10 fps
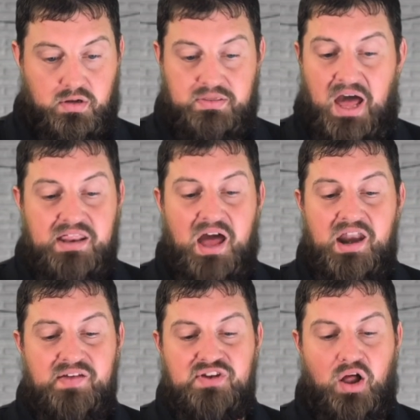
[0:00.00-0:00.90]
Not,
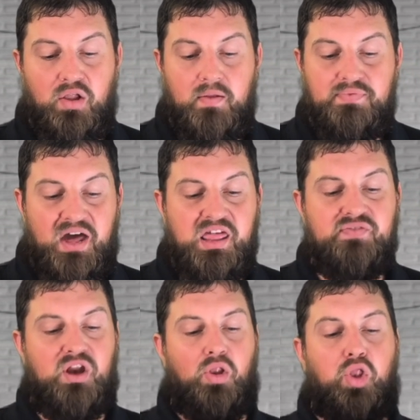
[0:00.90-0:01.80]
not, even a, not
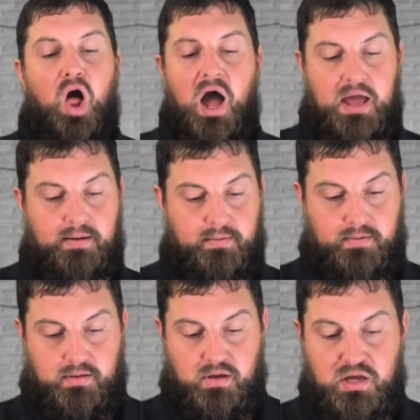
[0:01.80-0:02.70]
even a lot
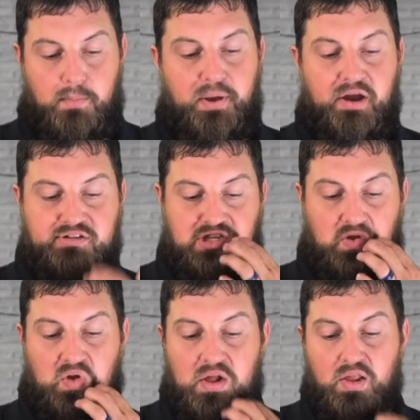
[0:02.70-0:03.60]
compared
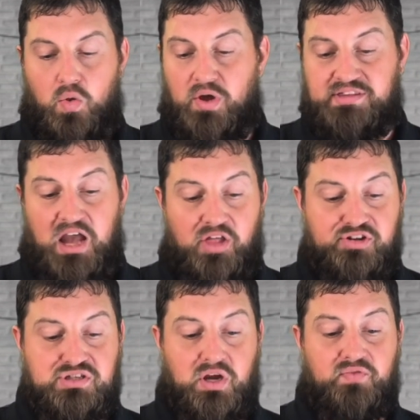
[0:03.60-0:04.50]
to what the other
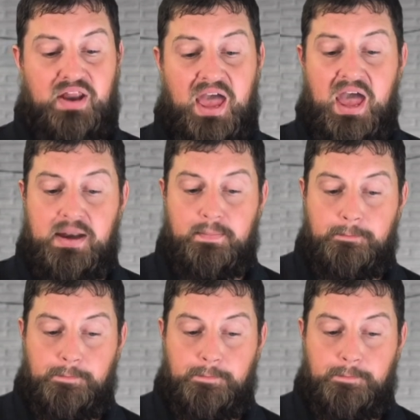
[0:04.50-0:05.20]
servant had.